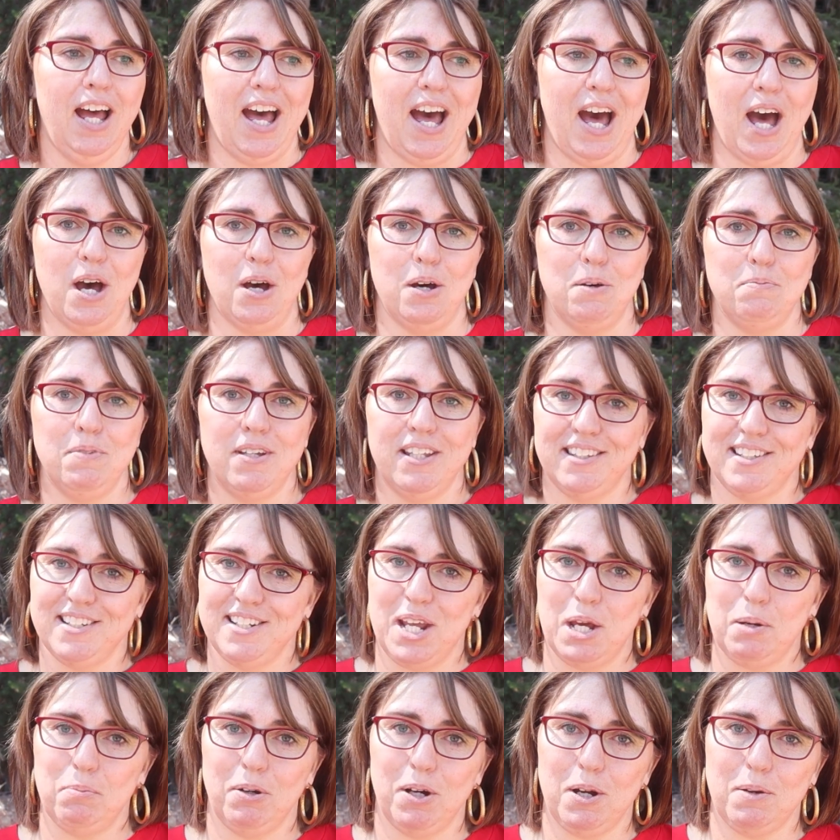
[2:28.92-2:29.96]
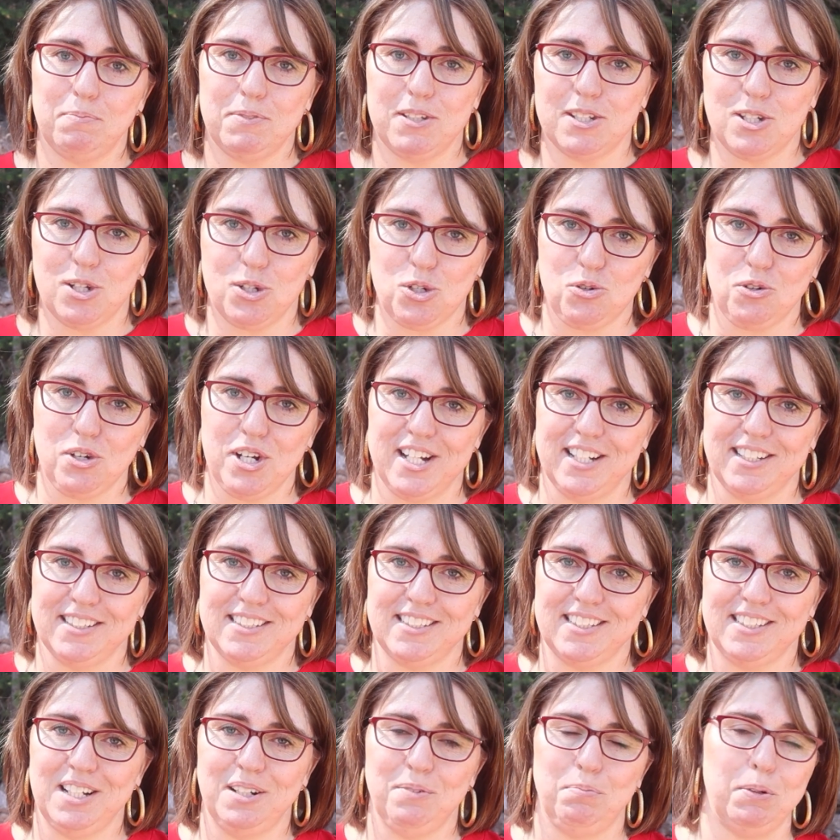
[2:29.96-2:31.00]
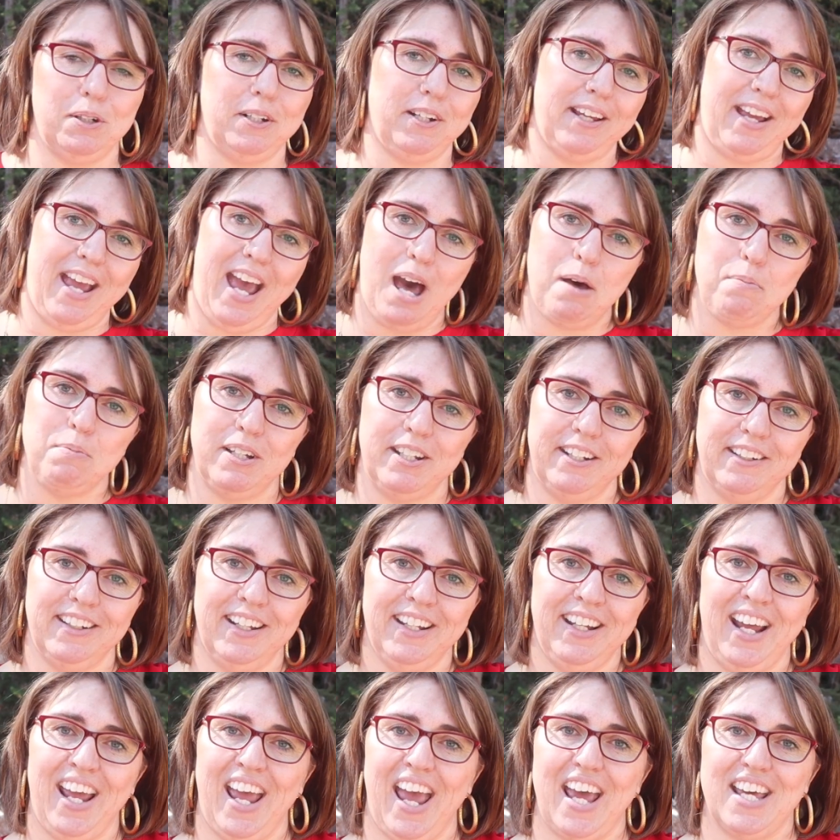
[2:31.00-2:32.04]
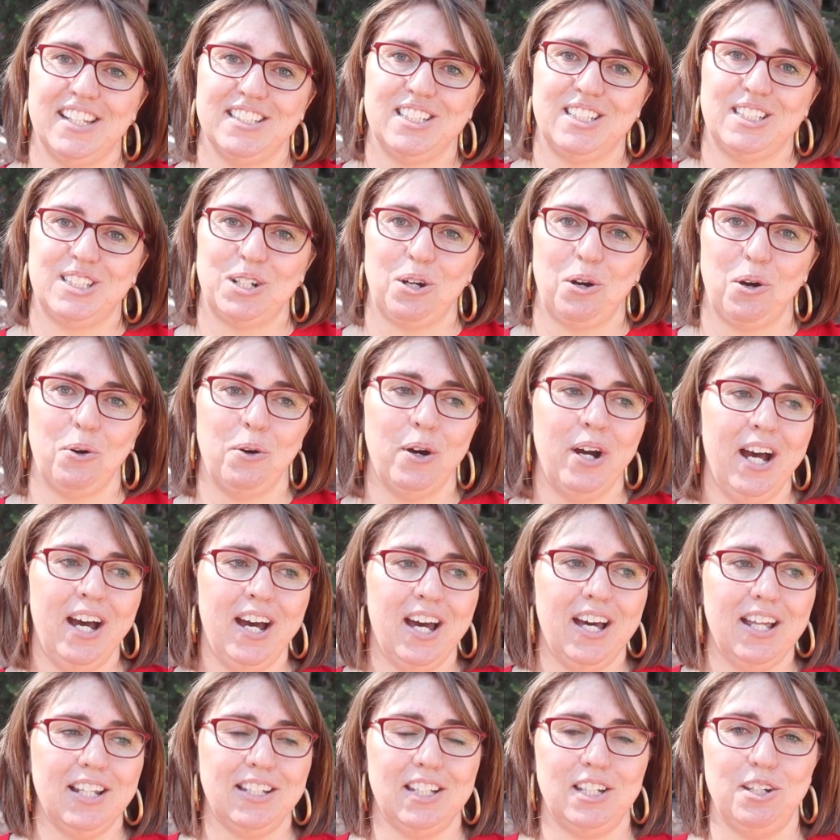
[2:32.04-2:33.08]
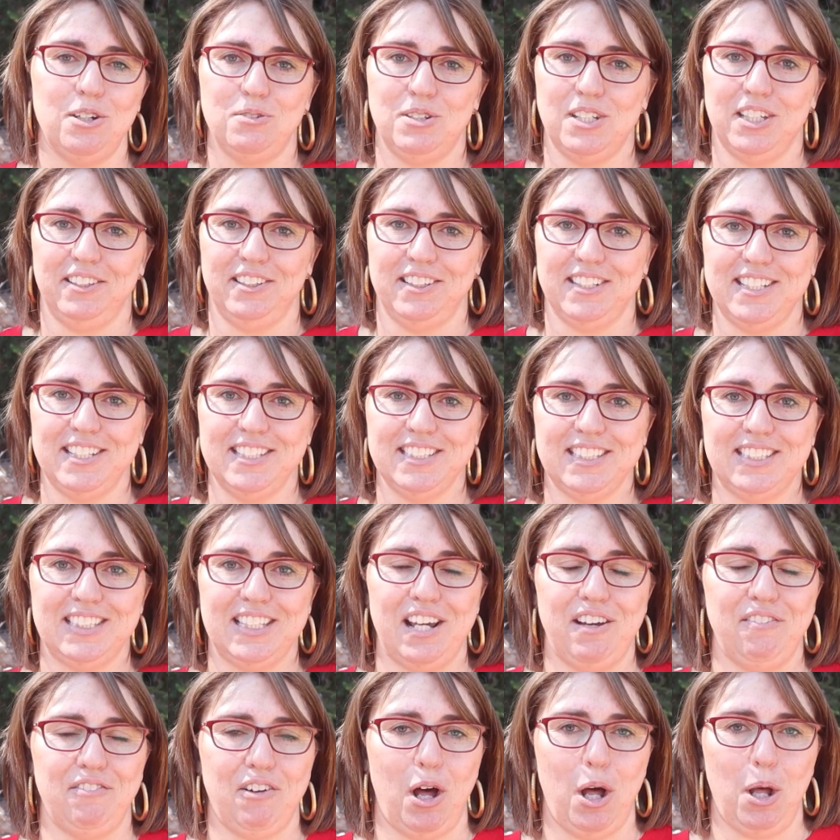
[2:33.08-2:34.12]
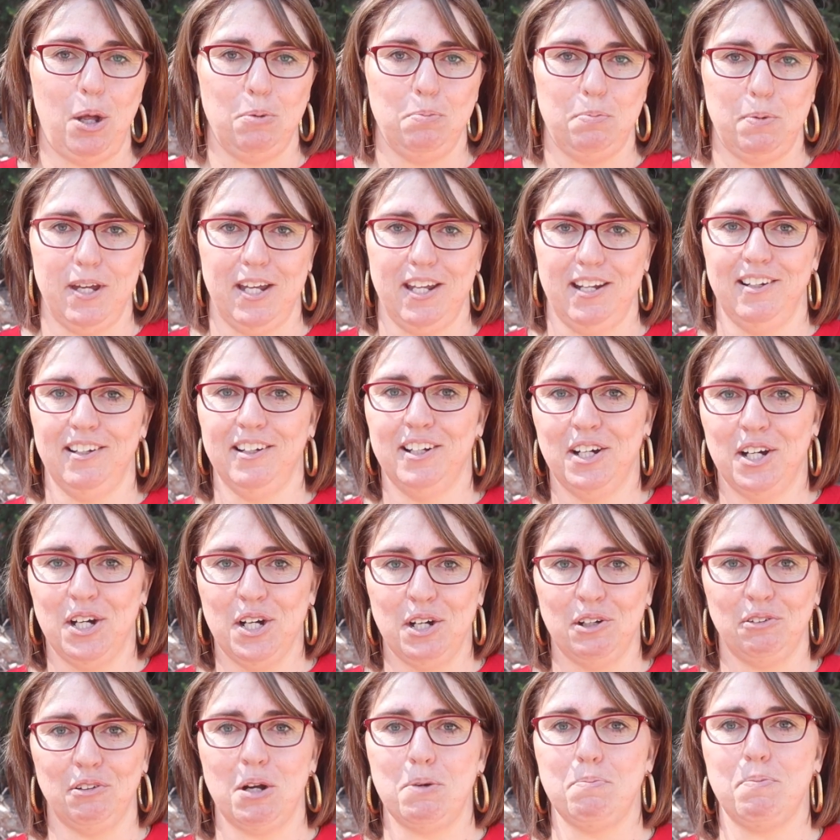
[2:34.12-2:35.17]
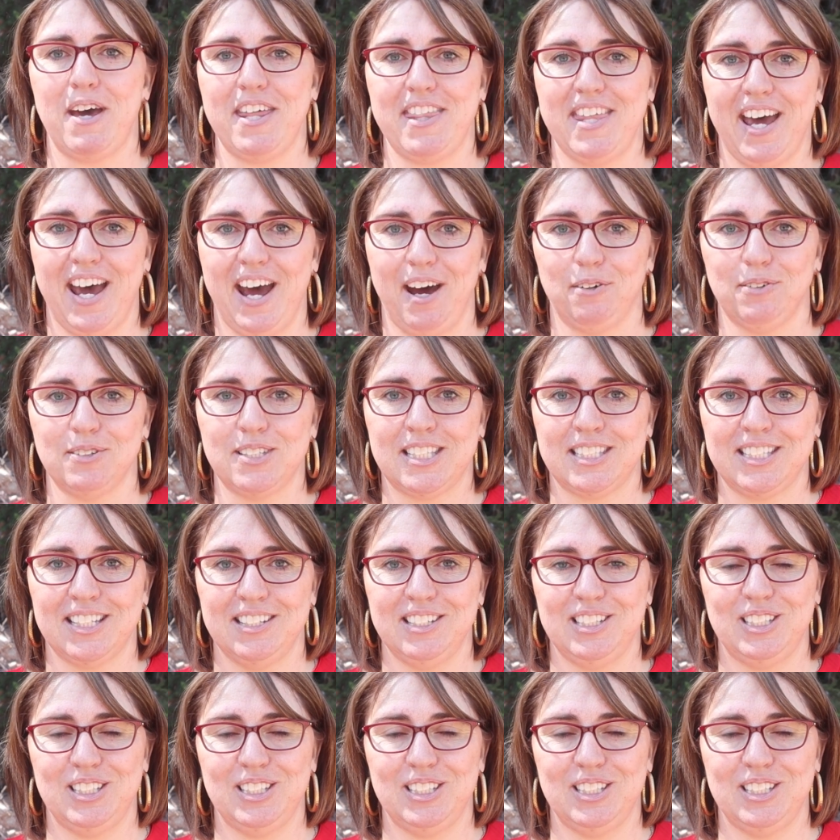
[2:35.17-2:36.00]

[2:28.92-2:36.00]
the neighbor up the street built a cabin, and so the utilities have all been run by the house.